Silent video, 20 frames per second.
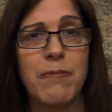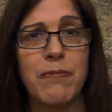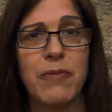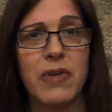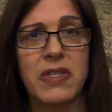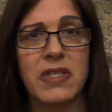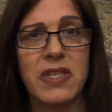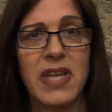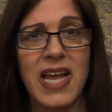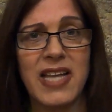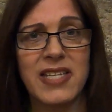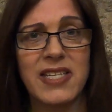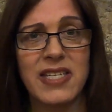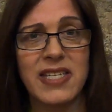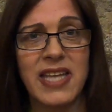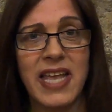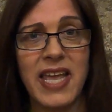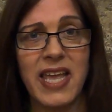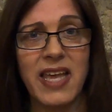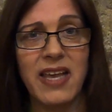But as it's
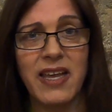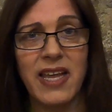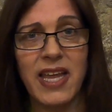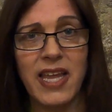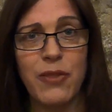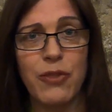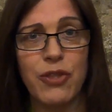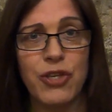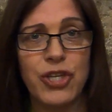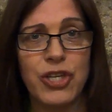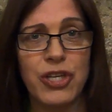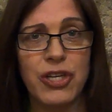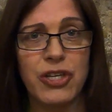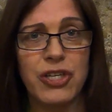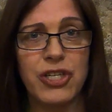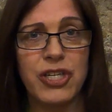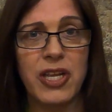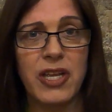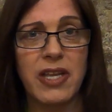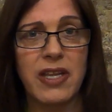here in the
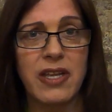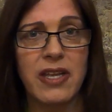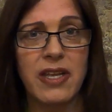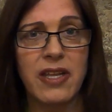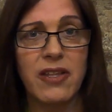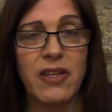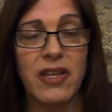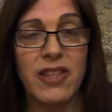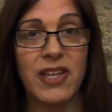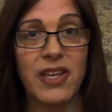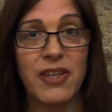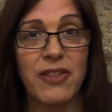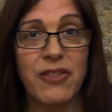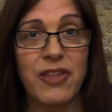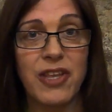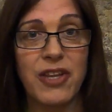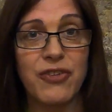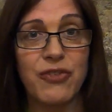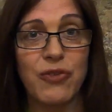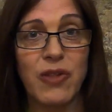church, in the
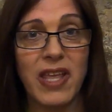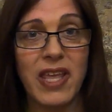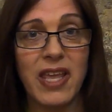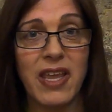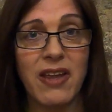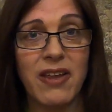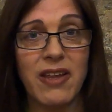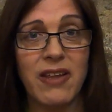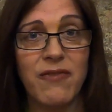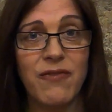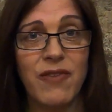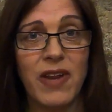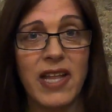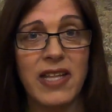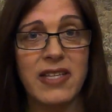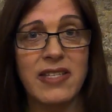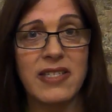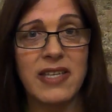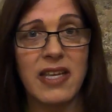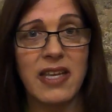cathedral here in
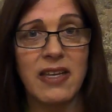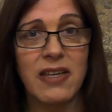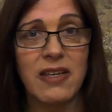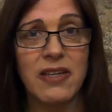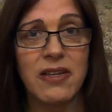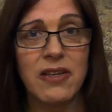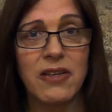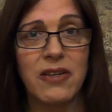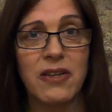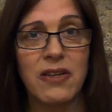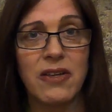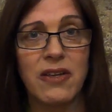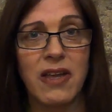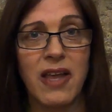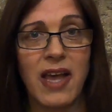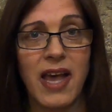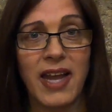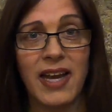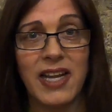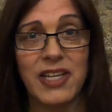Valencia,
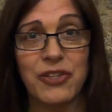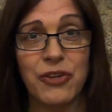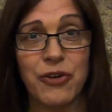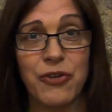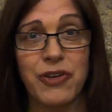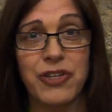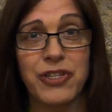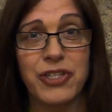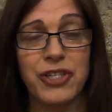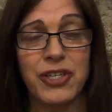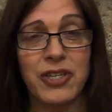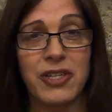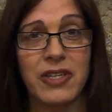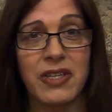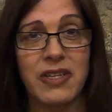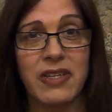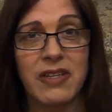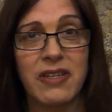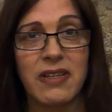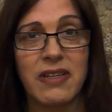and as a Christian,
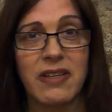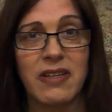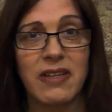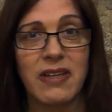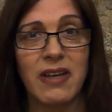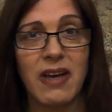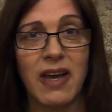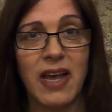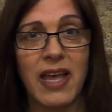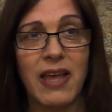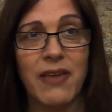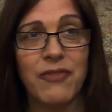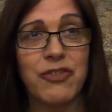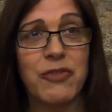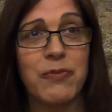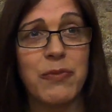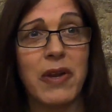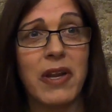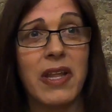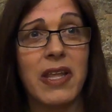I have
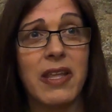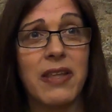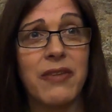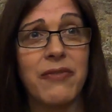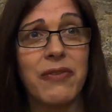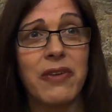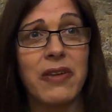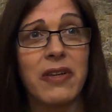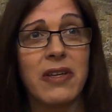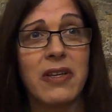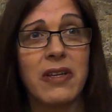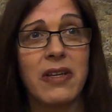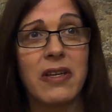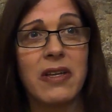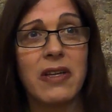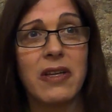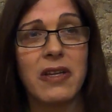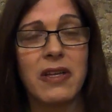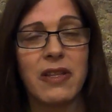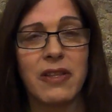to believe
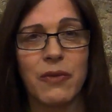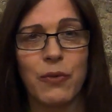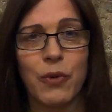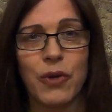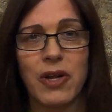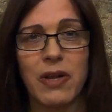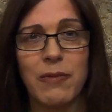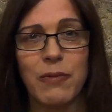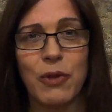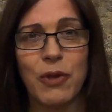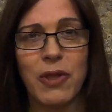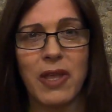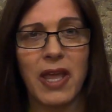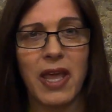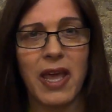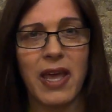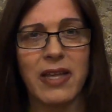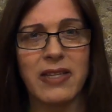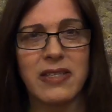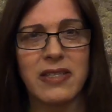that what I'm
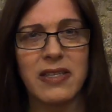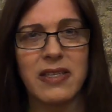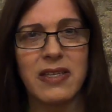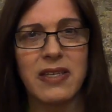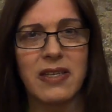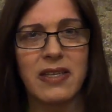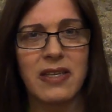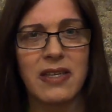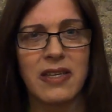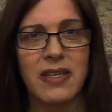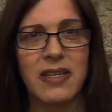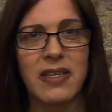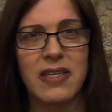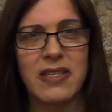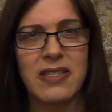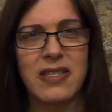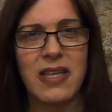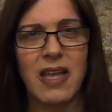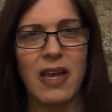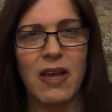looking at
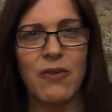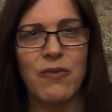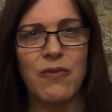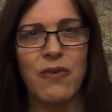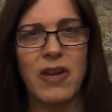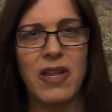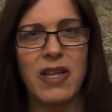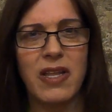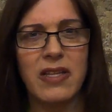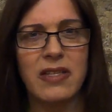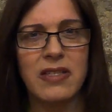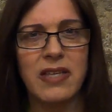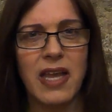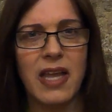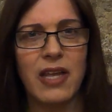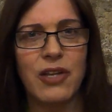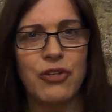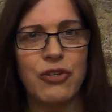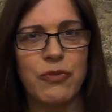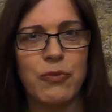is the only
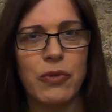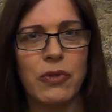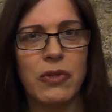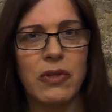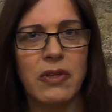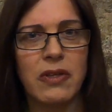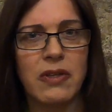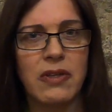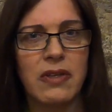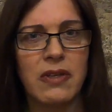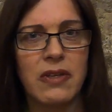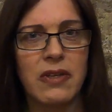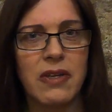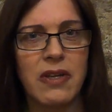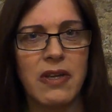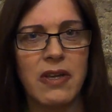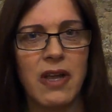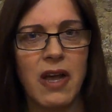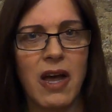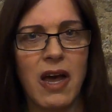tangible
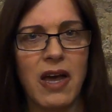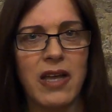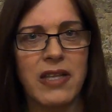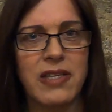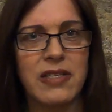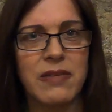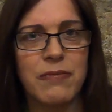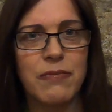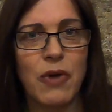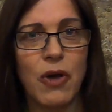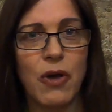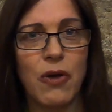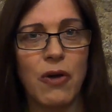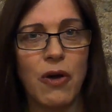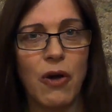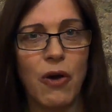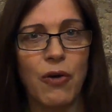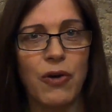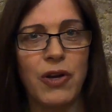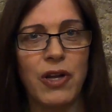item
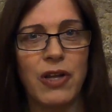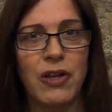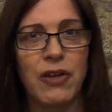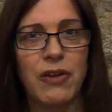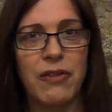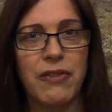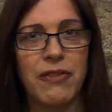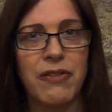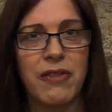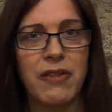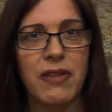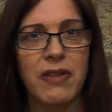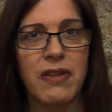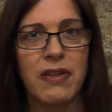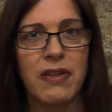on earth